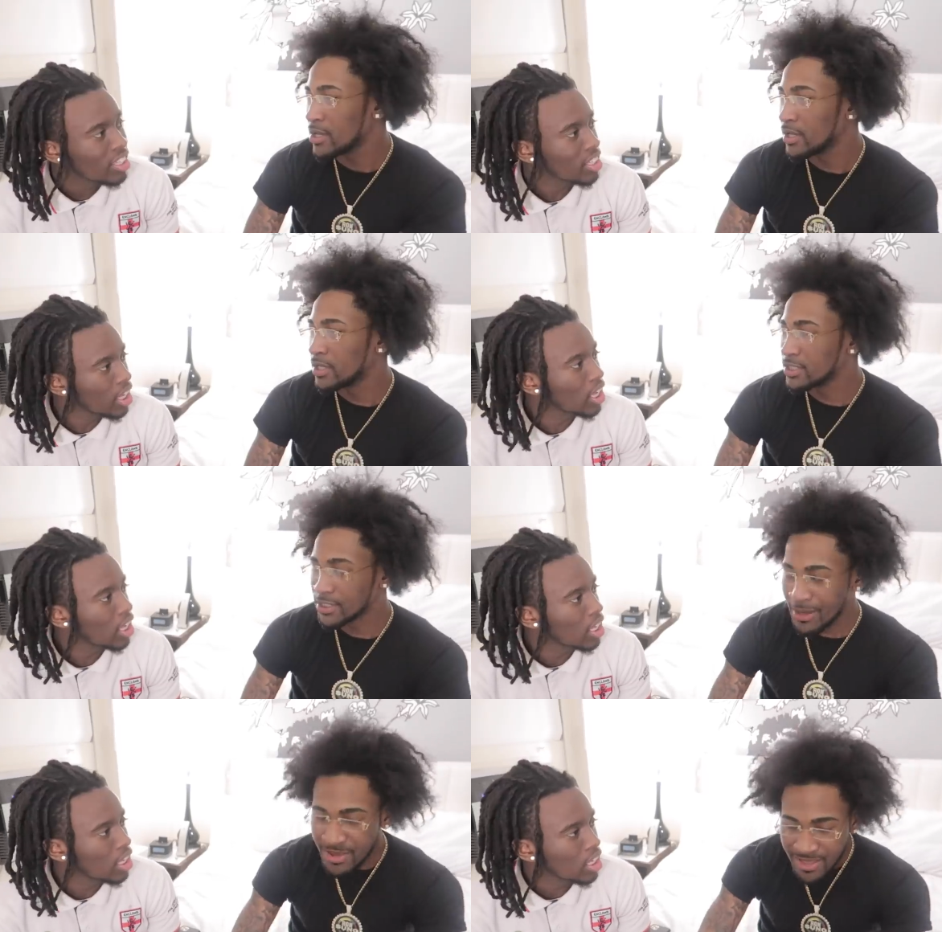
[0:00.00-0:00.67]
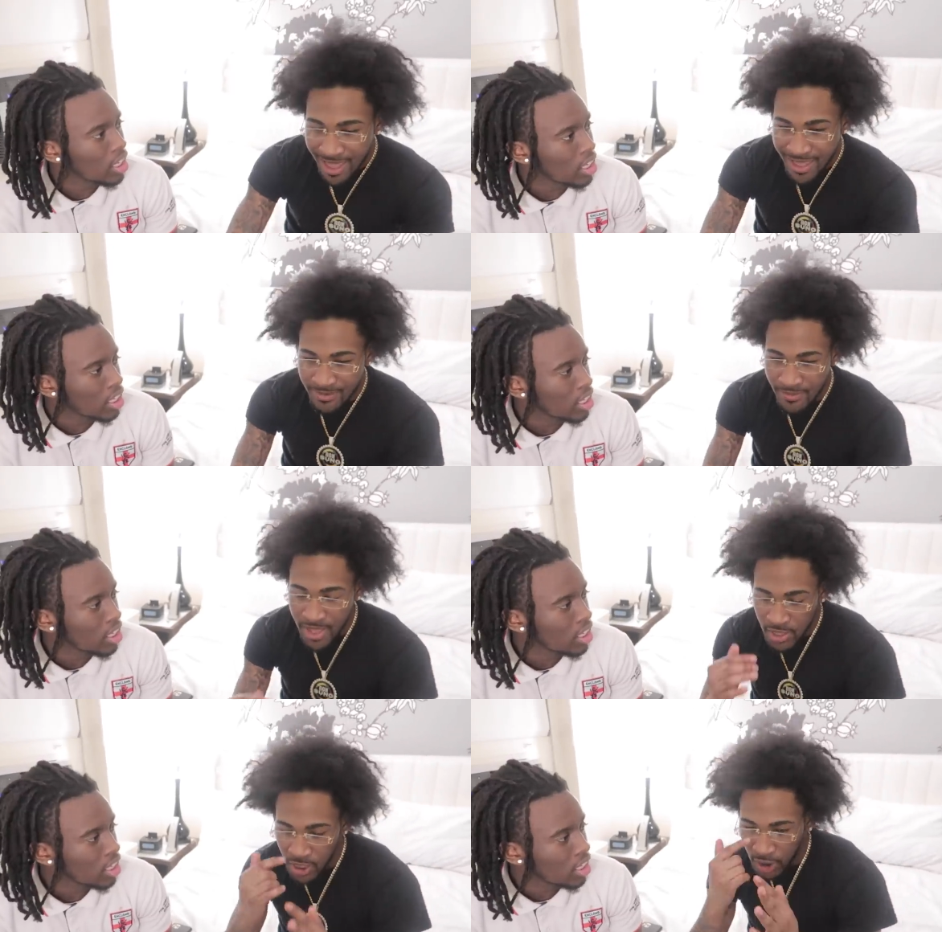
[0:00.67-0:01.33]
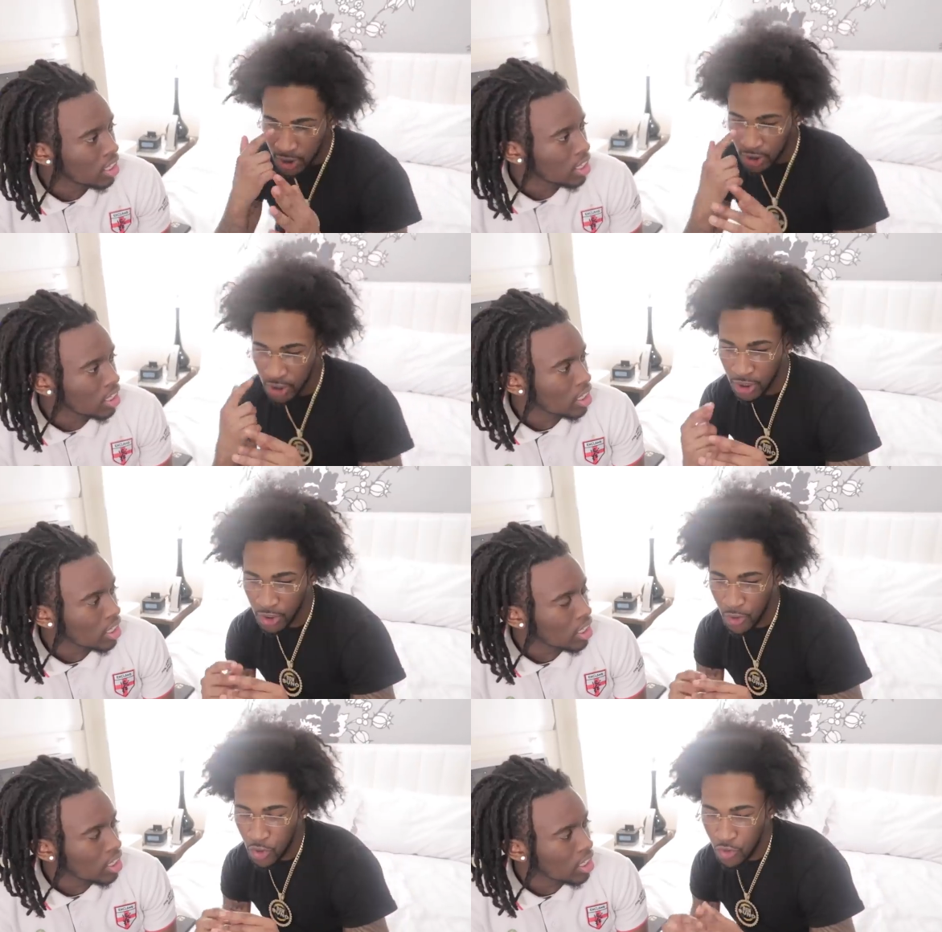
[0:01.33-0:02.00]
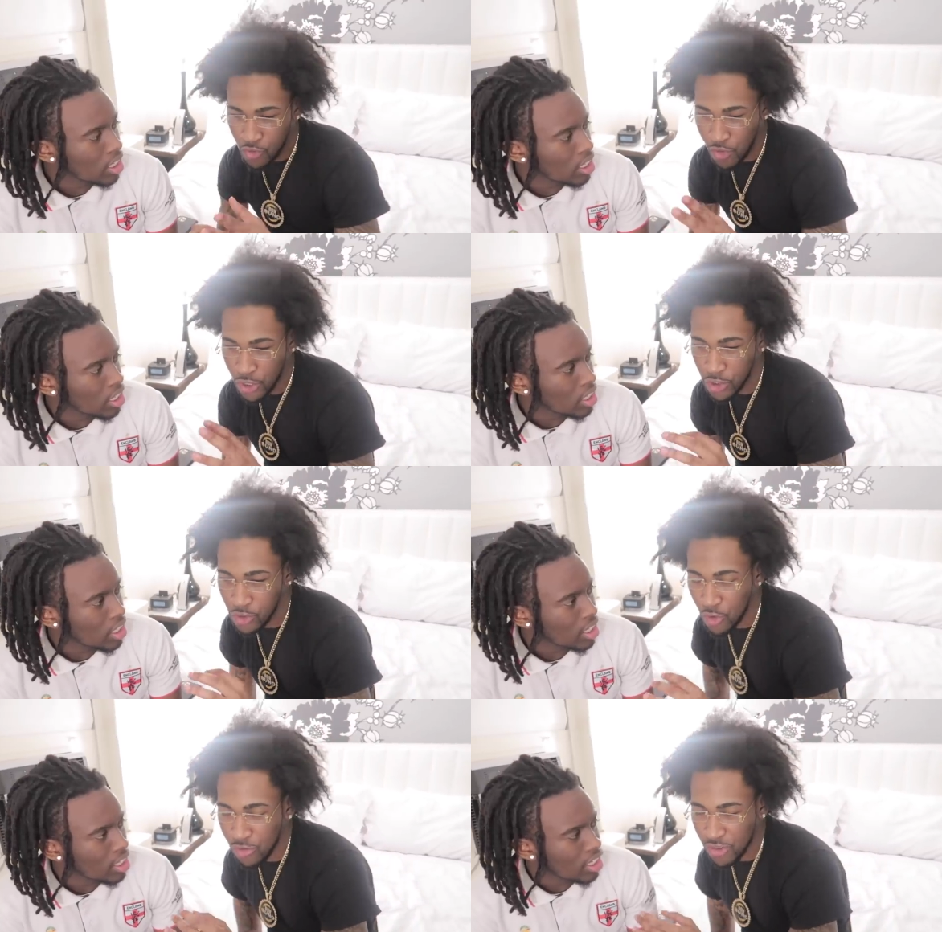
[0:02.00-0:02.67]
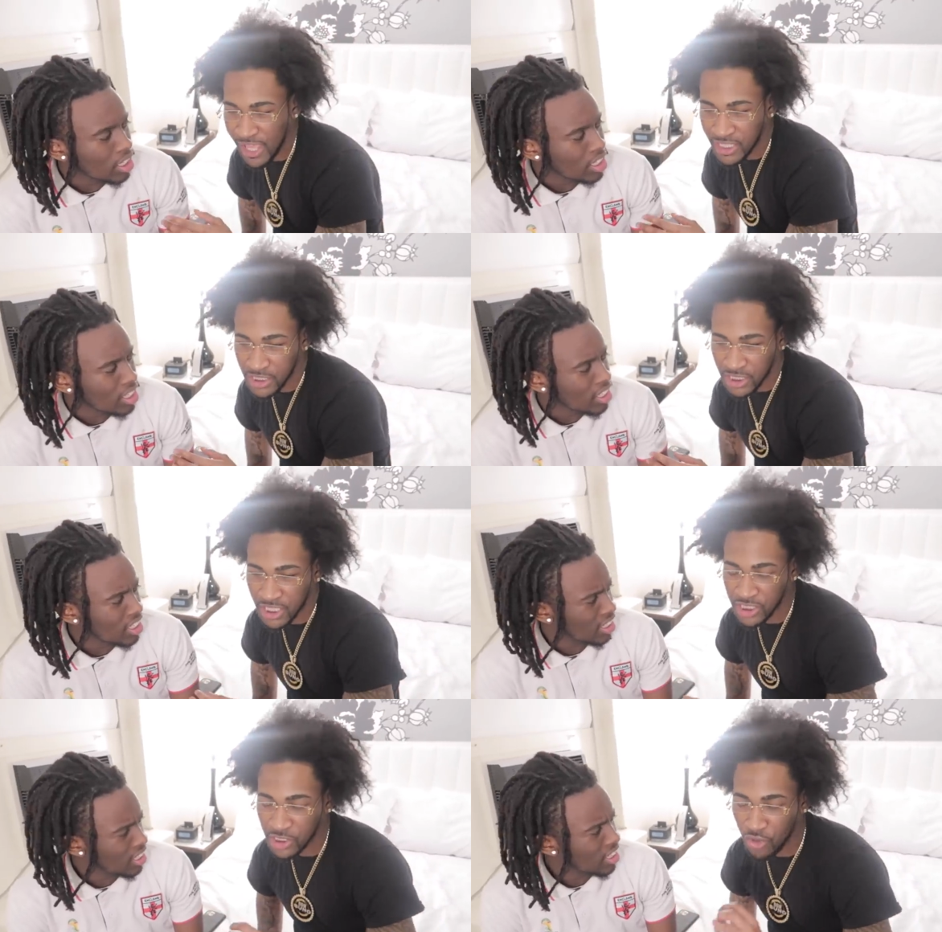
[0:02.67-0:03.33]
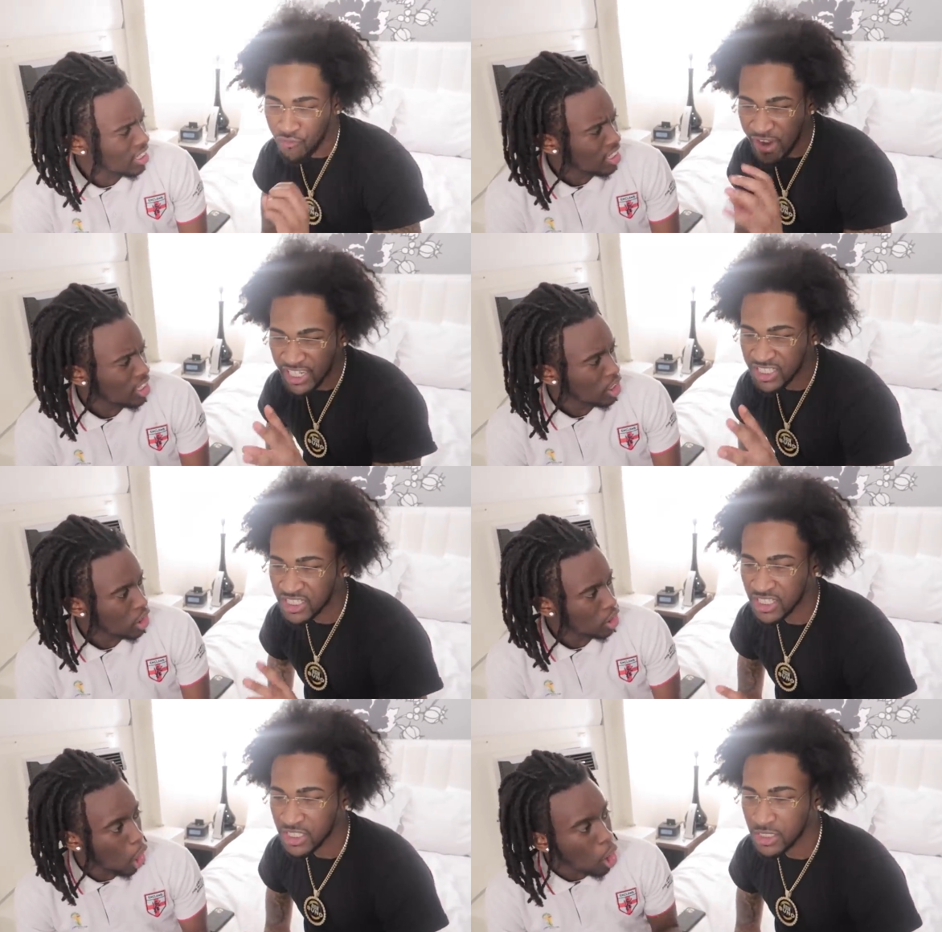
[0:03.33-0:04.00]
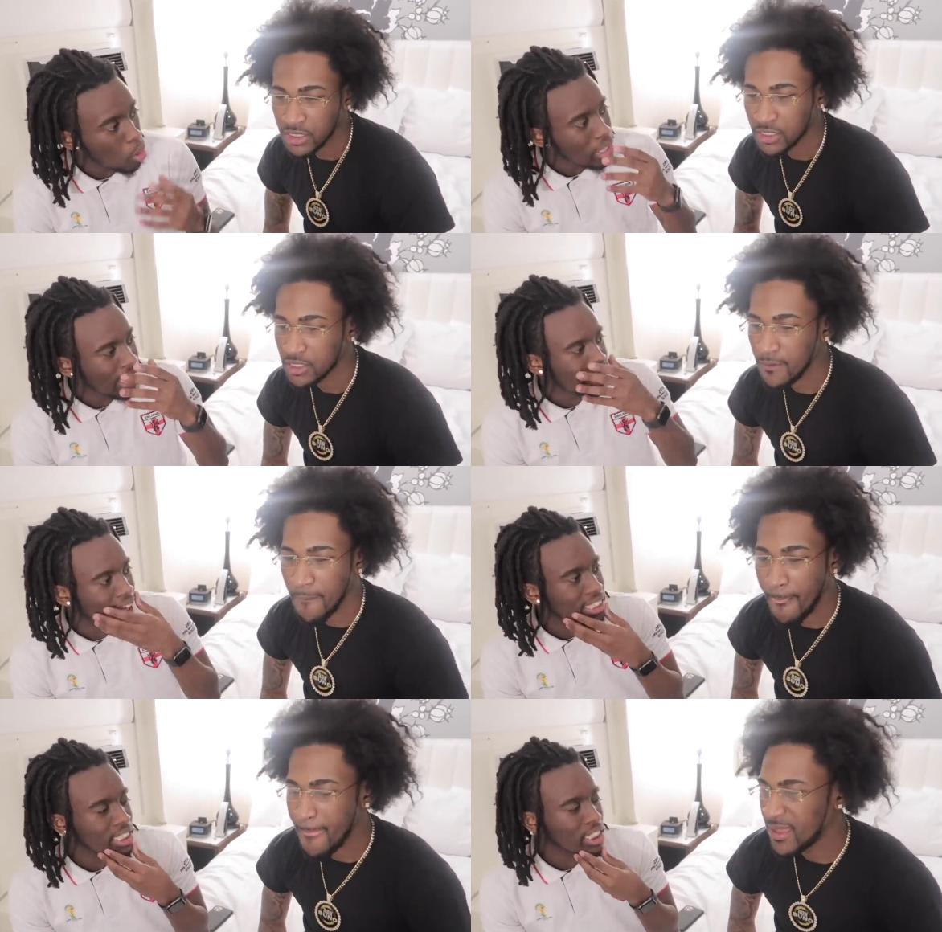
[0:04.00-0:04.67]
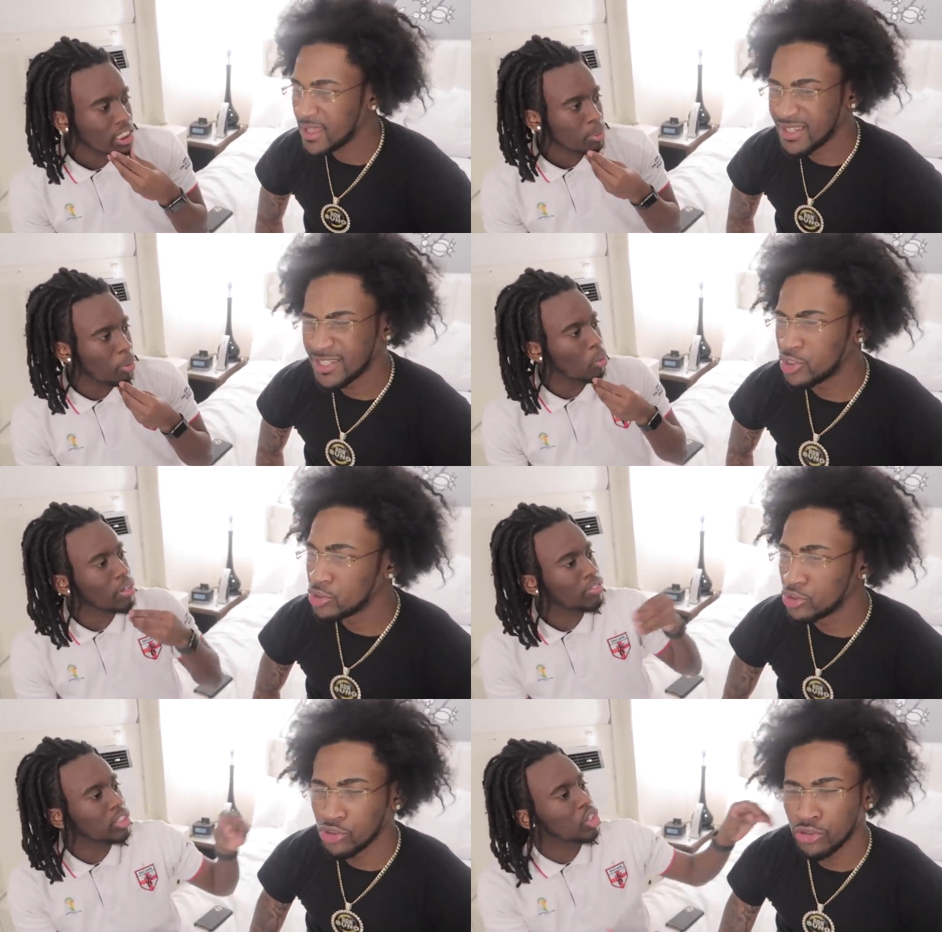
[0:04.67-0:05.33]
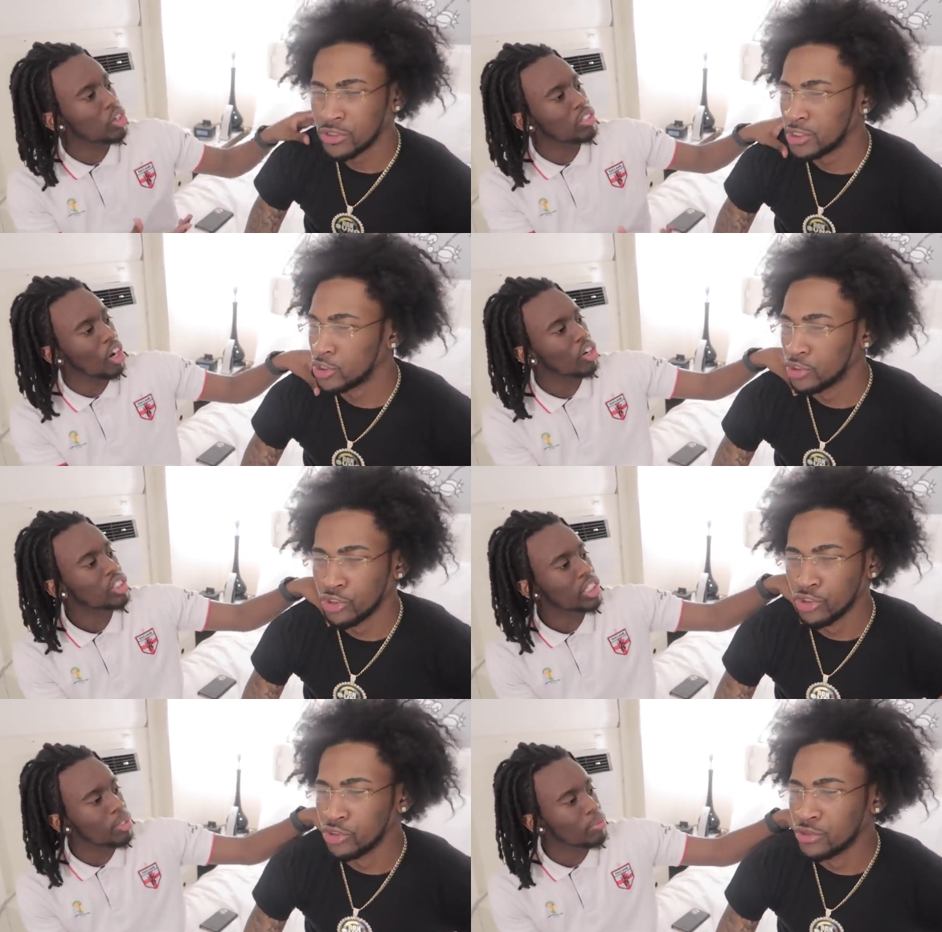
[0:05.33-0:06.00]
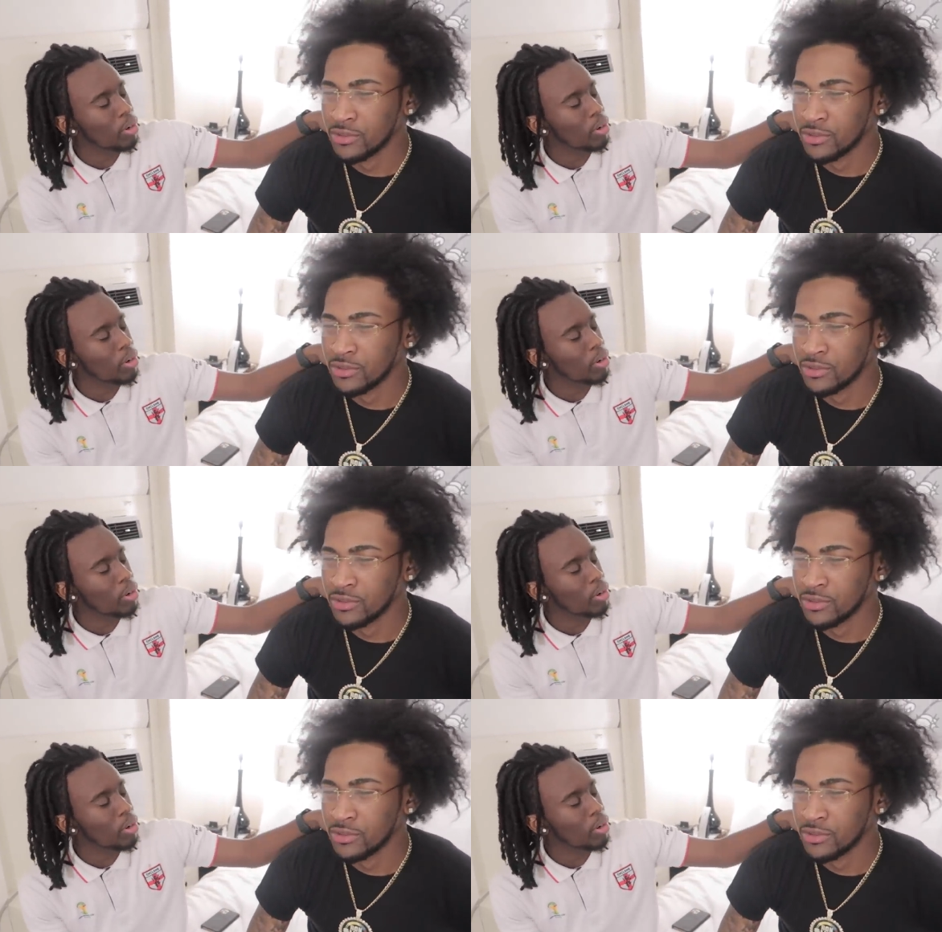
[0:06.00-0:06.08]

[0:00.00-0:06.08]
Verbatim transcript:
Speaker 1: mean? What? Yeah. I mean, then. You already know light skin is the race skin. Oh, you like light skins? But what if this girl dark skin,